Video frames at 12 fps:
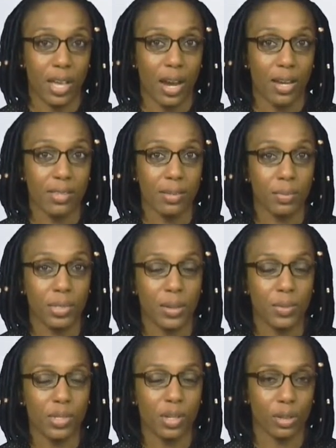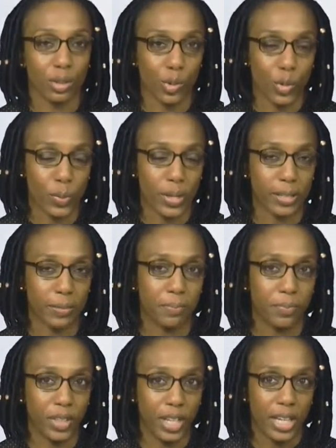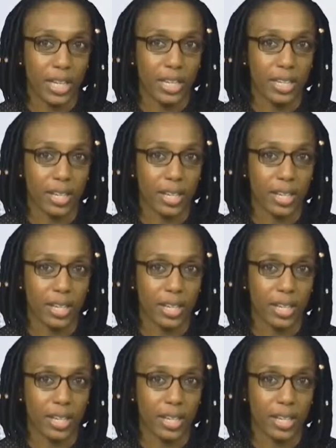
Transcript: are sometimes cut open. He